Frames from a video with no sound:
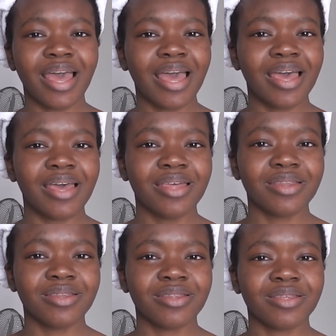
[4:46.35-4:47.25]

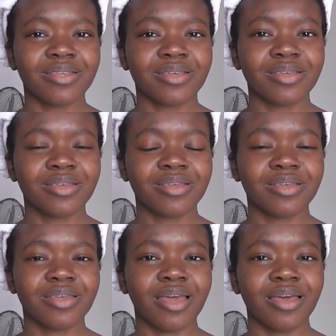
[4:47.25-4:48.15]
and
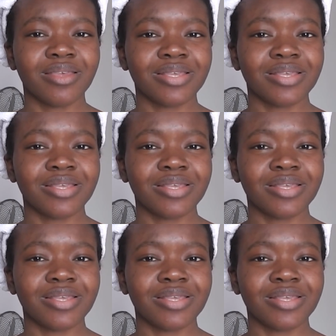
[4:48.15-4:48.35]
yeah,